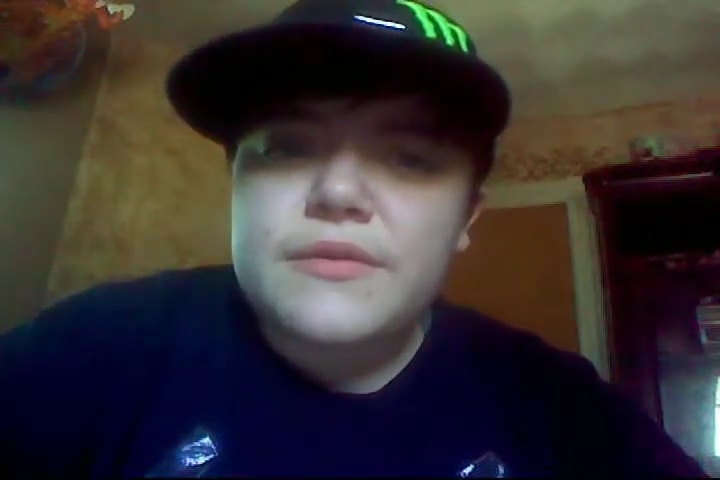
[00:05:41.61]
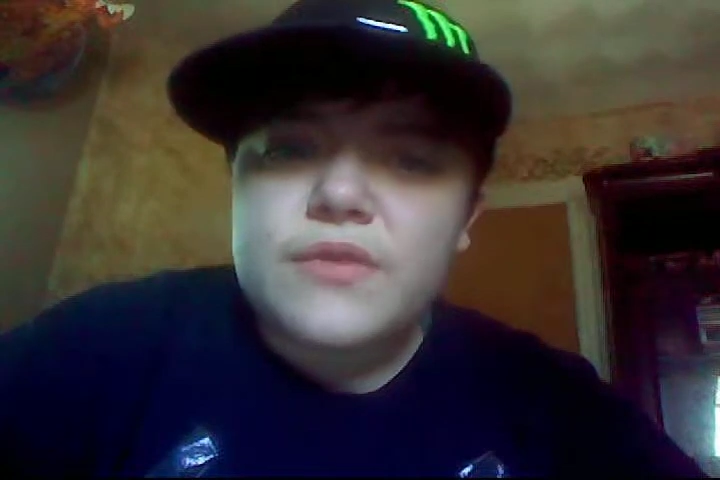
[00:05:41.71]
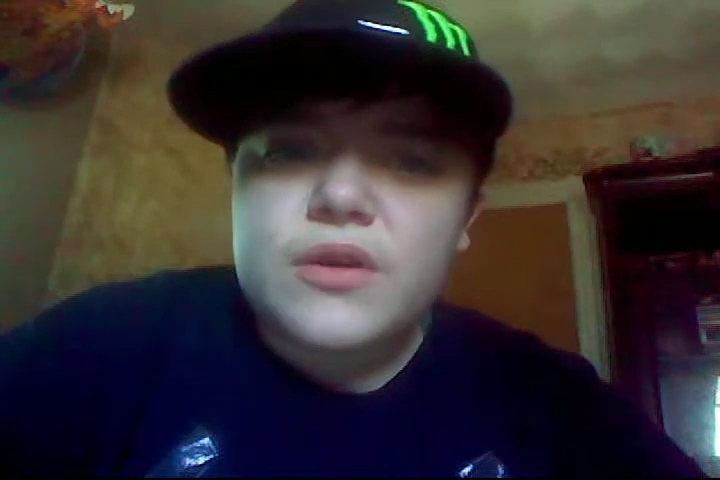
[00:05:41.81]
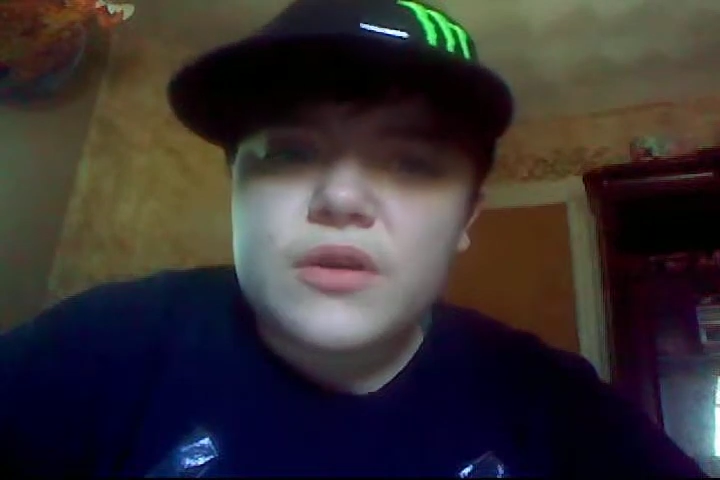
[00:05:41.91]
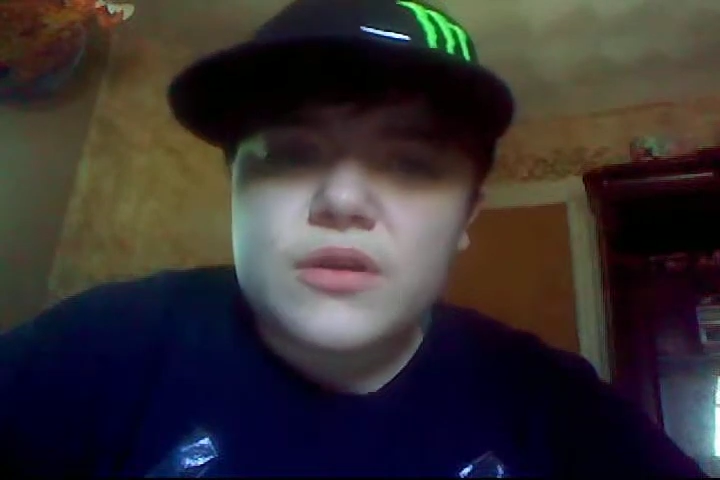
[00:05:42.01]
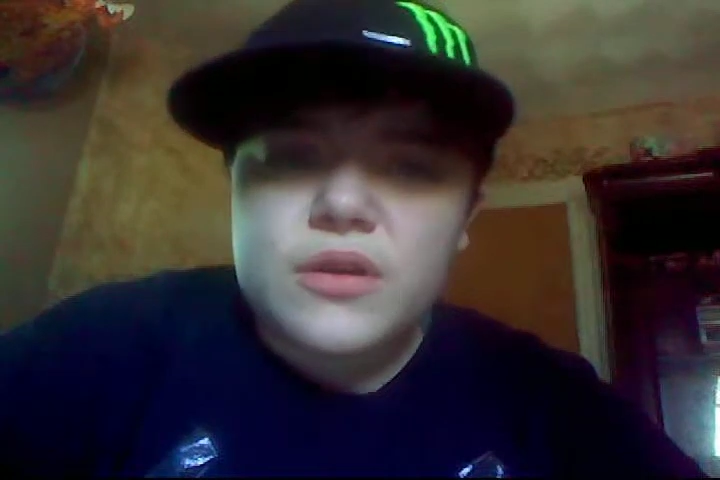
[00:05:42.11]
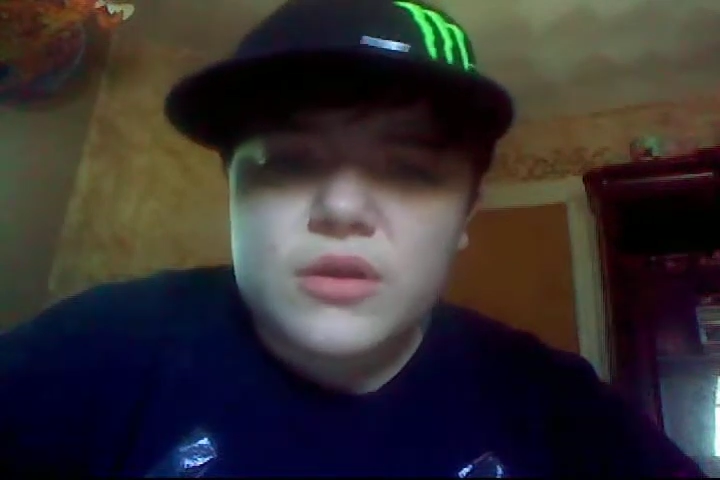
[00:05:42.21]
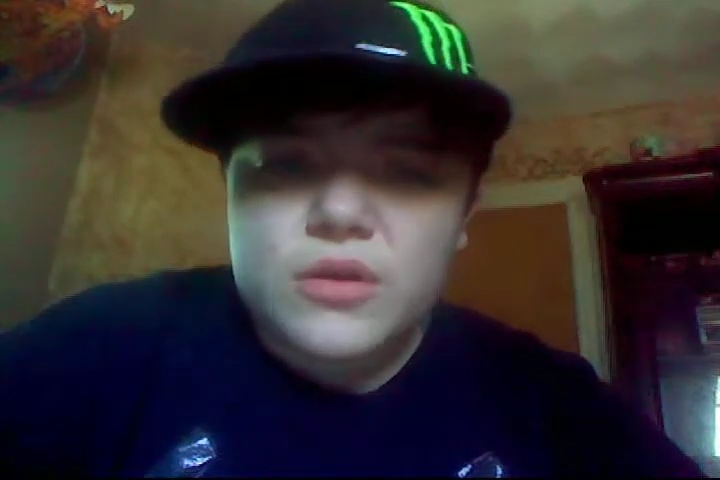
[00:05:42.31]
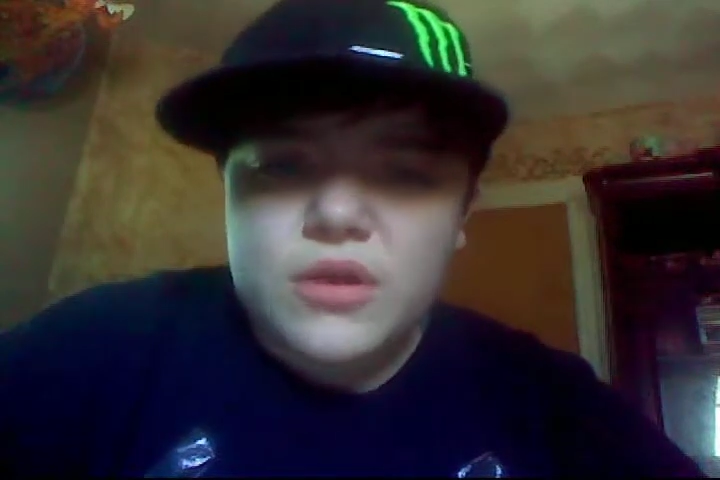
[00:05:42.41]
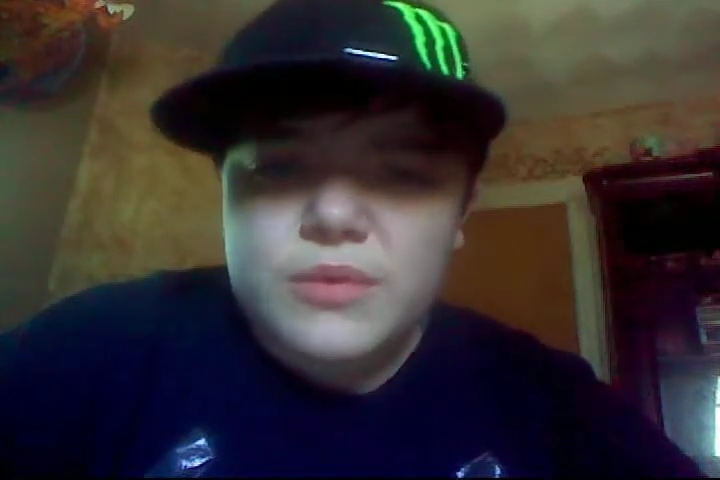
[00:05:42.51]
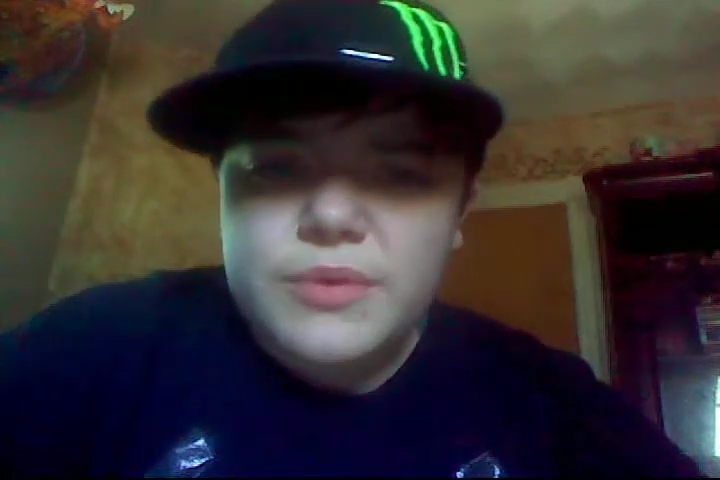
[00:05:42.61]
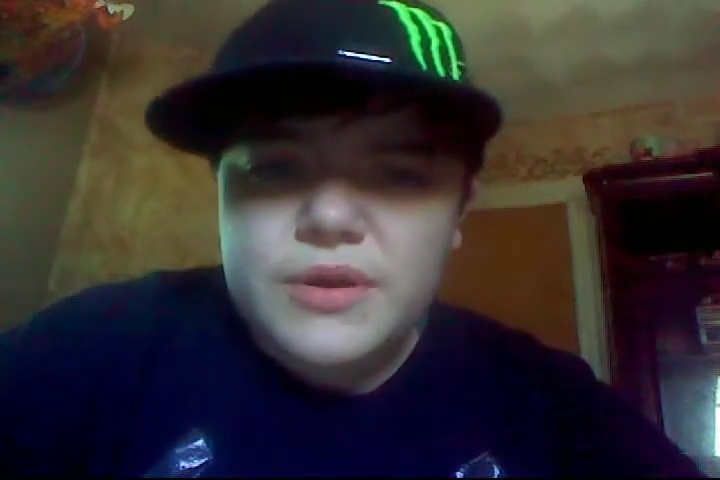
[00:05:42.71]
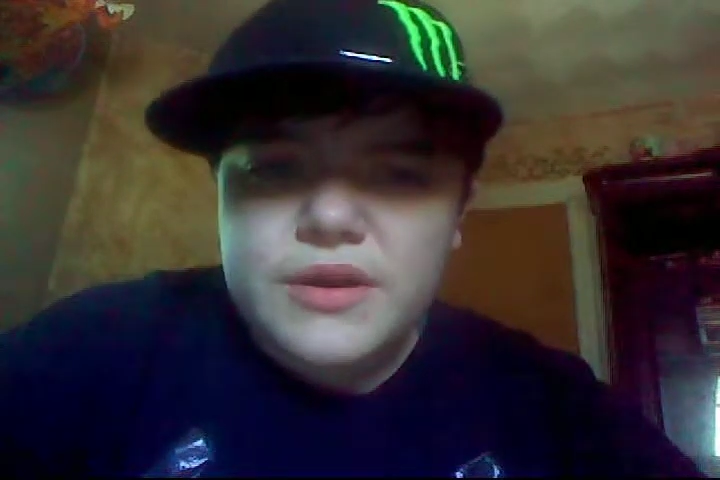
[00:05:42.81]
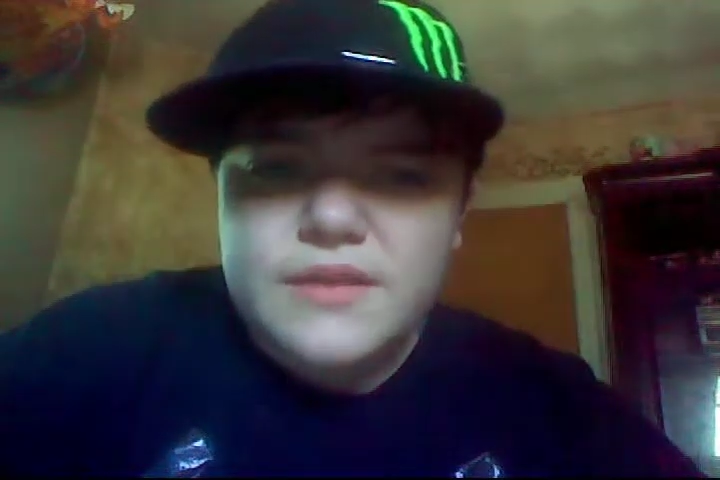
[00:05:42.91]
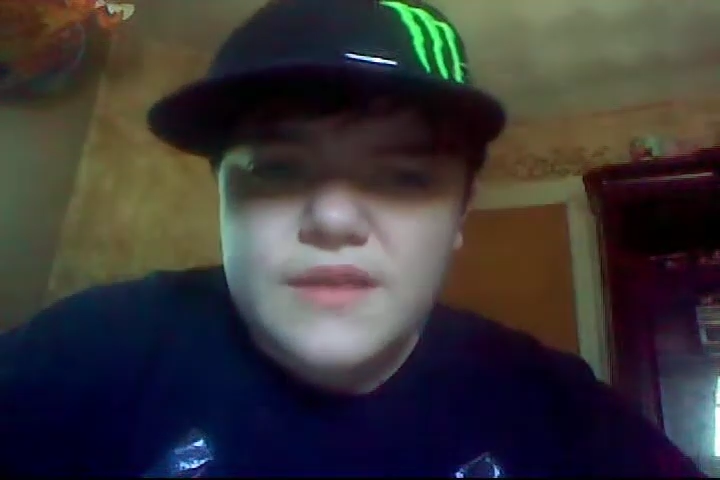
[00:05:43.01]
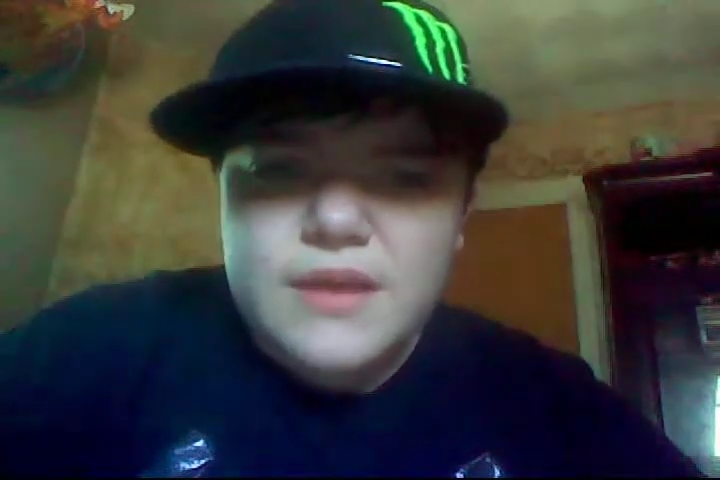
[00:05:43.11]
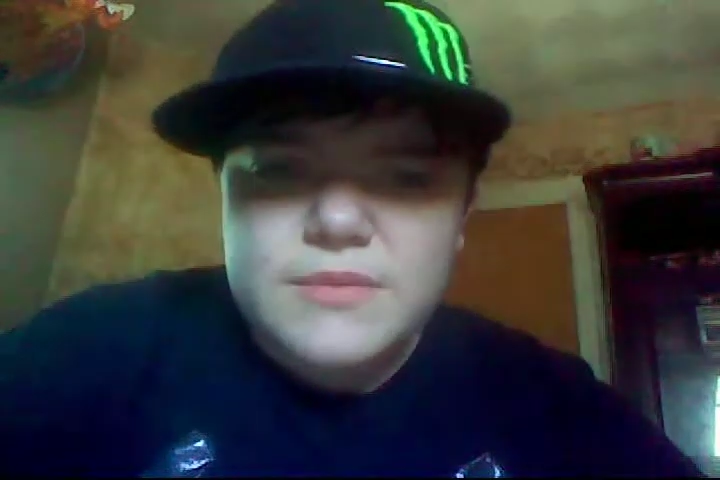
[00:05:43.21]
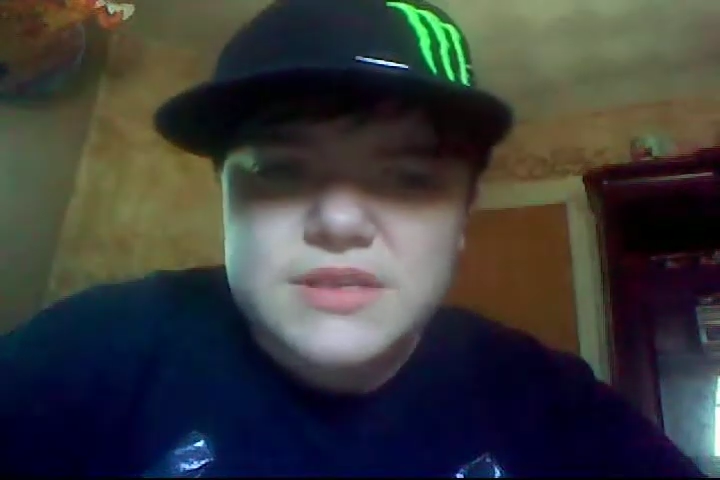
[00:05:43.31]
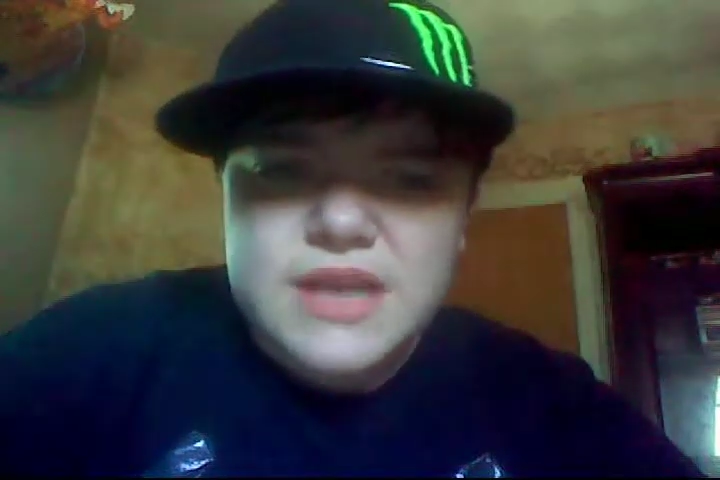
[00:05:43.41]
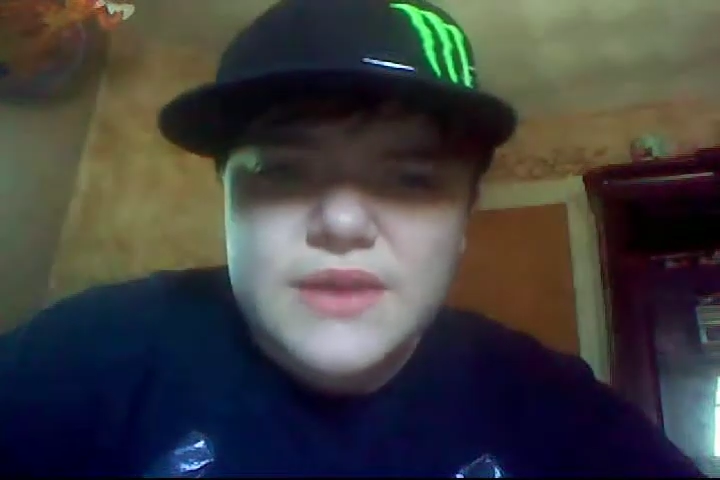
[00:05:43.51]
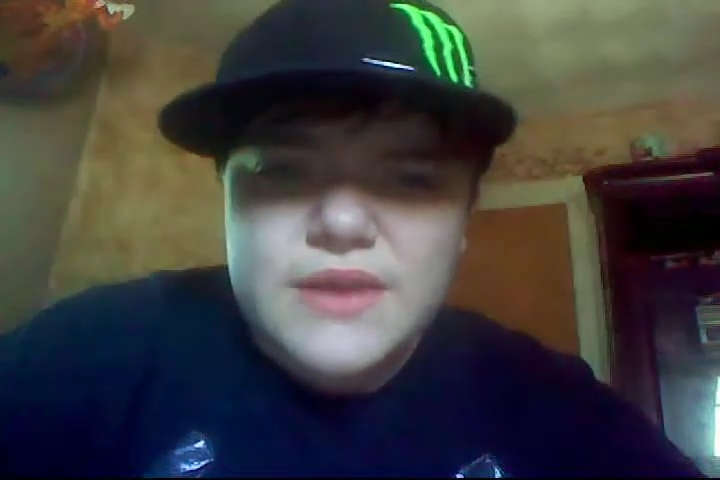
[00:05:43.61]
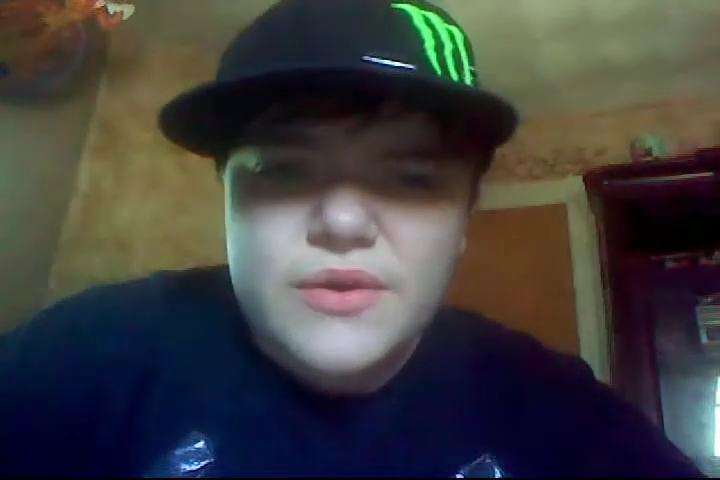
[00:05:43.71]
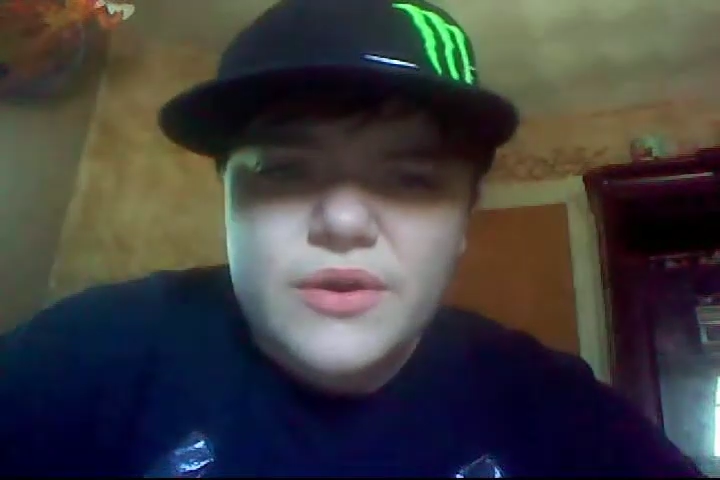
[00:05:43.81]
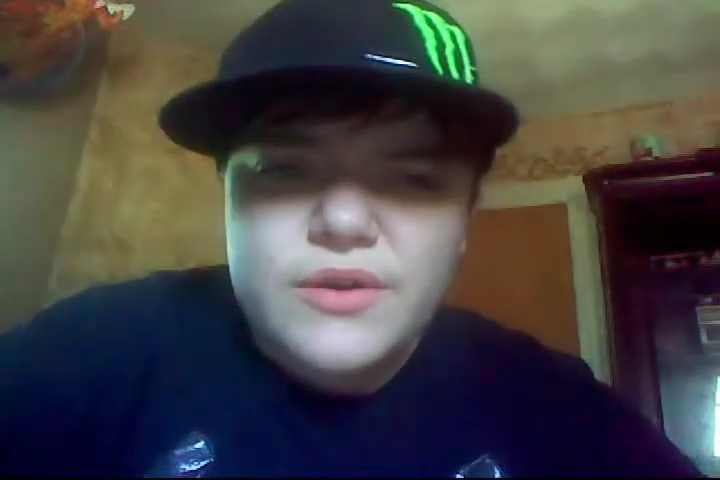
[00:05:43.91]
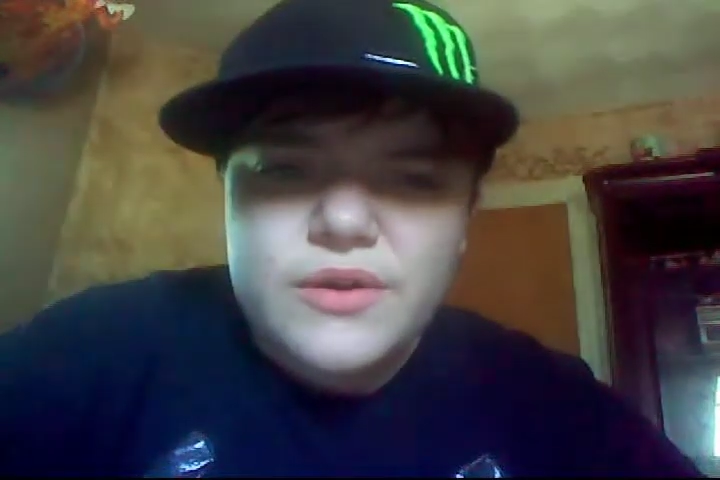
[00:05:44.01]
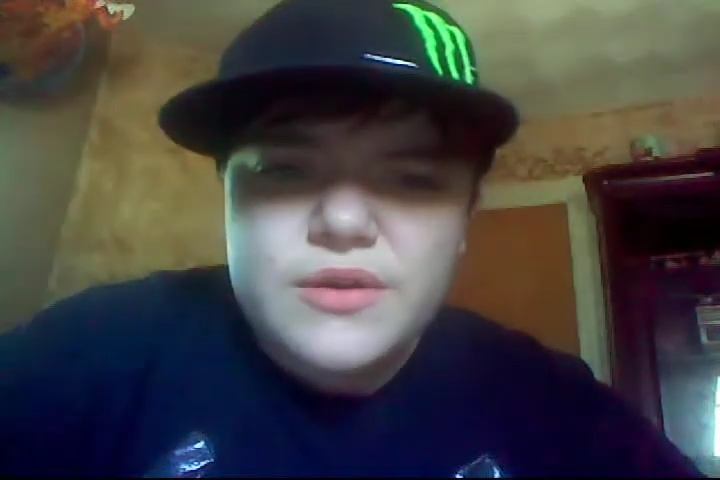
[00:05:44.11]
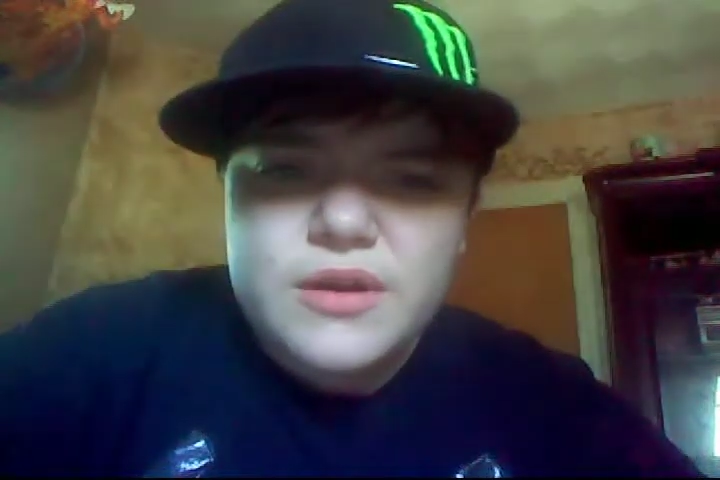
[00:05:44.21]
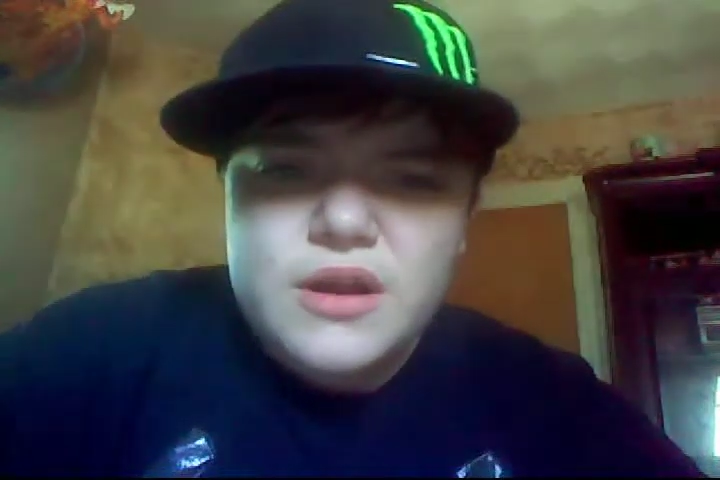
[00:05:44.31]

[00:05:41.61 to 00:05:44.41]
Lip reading: for a long period of time is kind of hard.